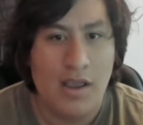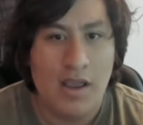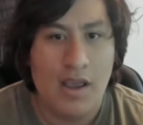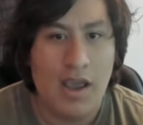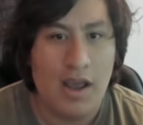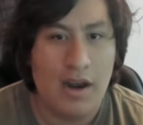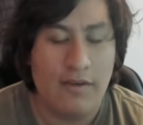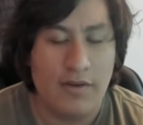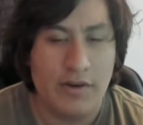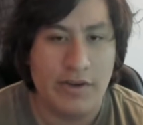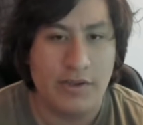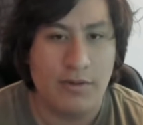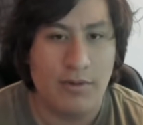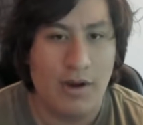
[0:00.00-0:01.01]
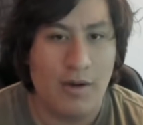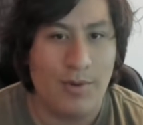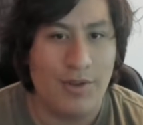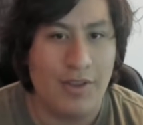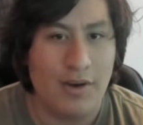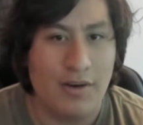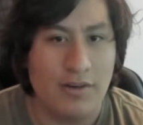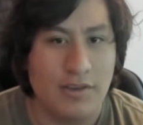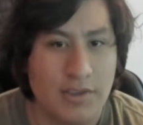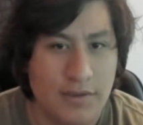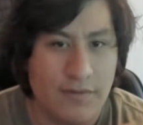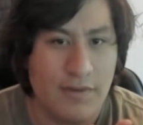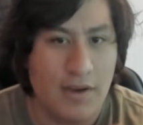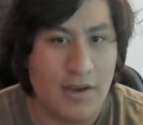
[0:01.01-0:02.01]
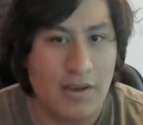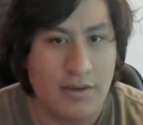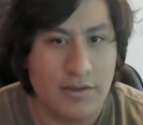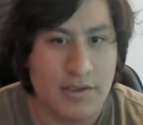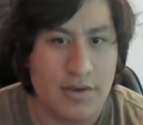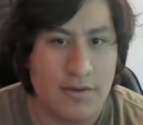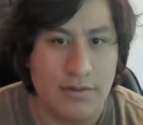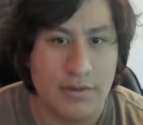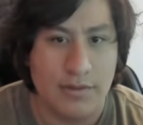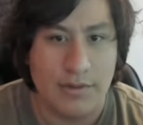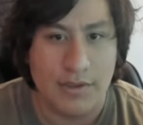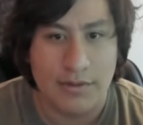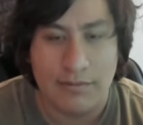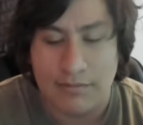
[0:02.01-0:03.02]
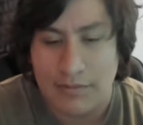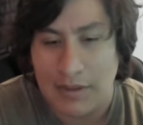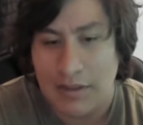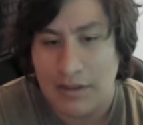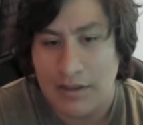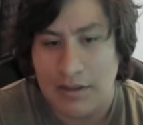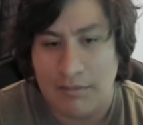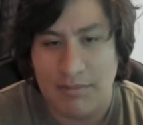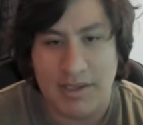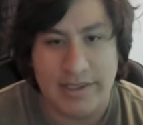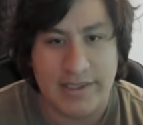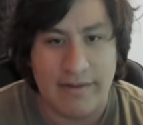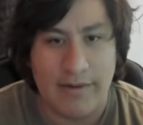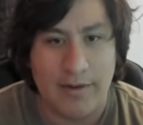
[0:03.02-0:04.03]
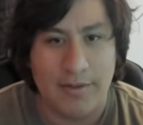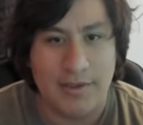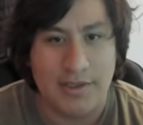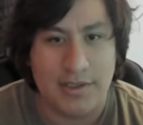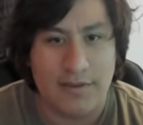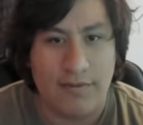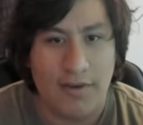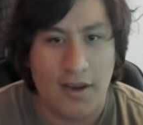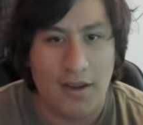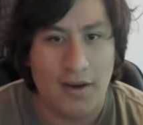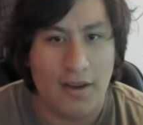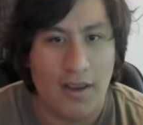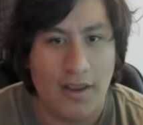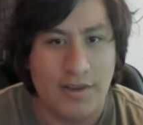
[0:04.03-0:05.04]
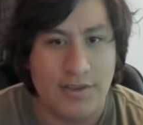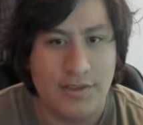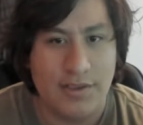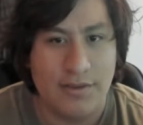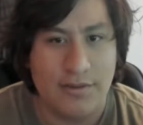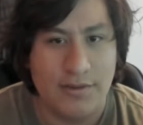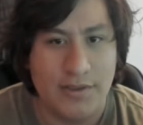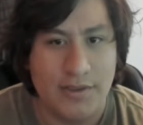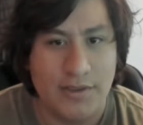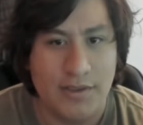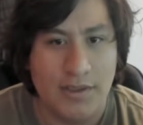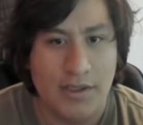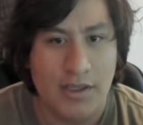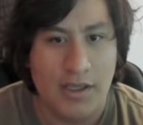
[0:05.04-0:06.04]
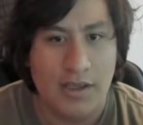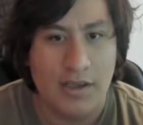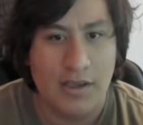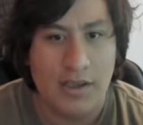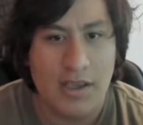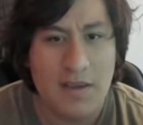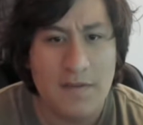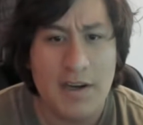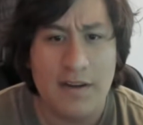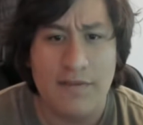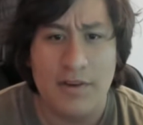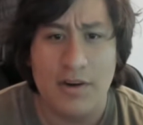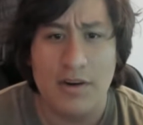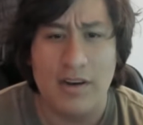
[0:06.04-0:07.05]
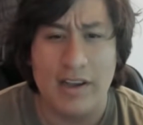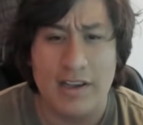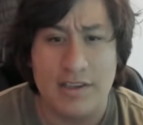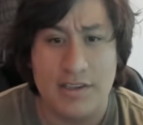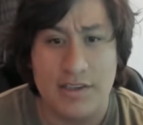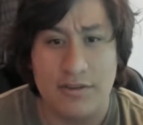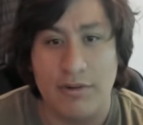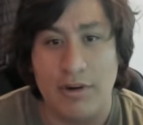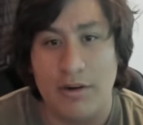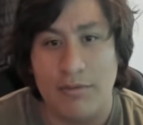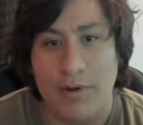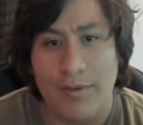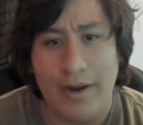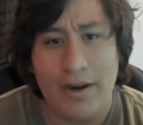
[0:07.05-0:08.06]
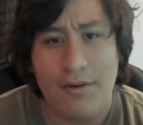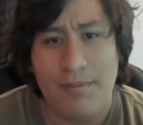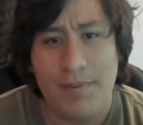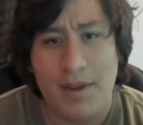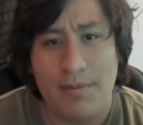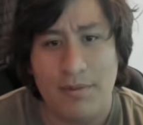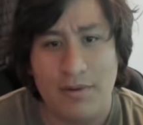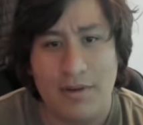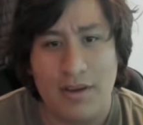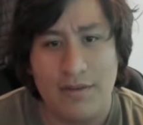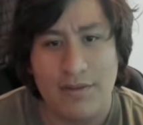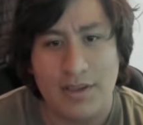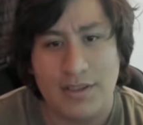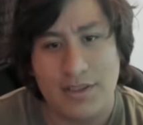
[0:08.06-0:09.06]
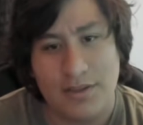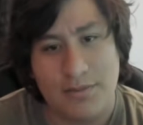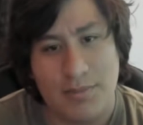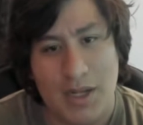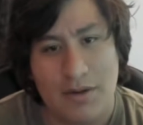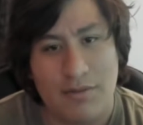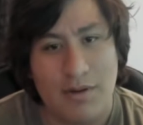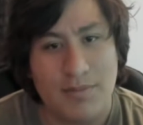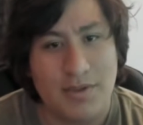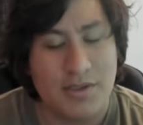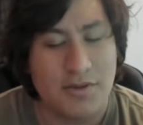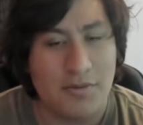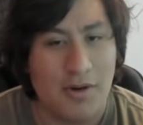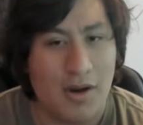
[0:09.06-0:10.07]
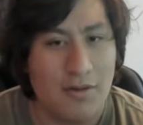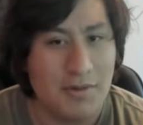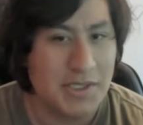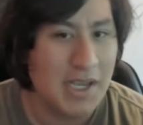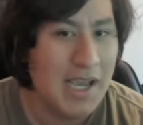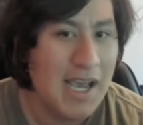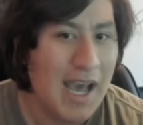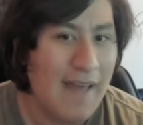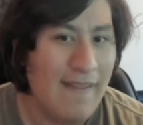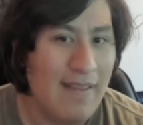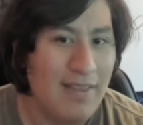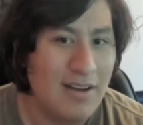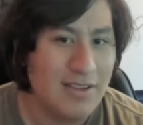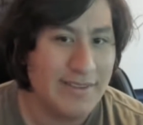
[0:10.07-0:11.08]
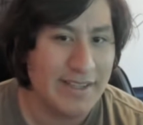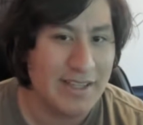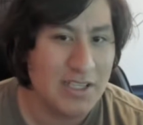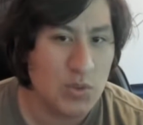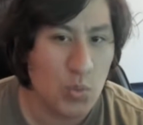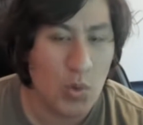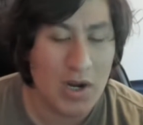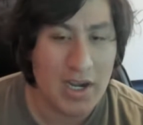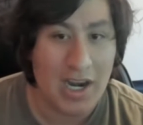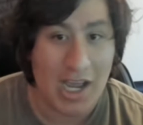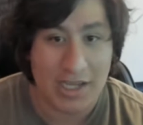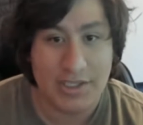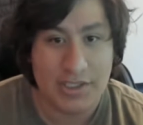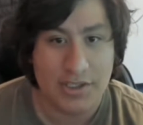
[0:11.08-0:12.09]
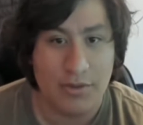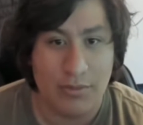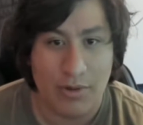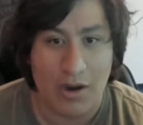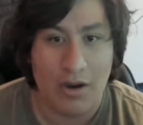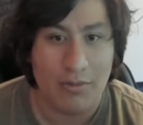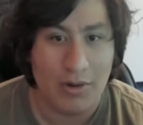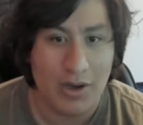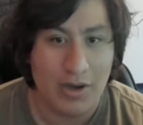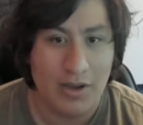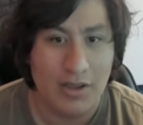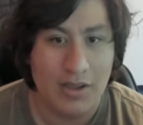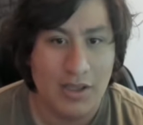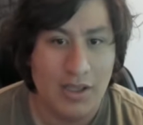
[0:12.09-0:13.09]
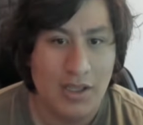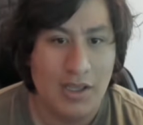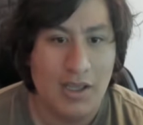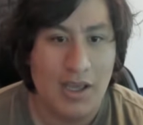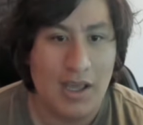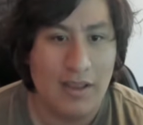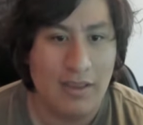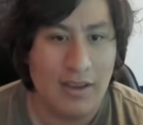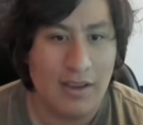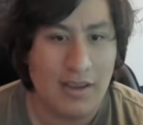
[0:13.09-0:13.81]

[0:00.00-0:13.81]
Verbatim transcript: And if you're a Chihuahua, then you're just fucking screwed. Because everyone just fucking hates you even if you're a nice chihuahua, why do people give like such bad rep to chihuahuas? And then there's like this one nice chihuahua, and like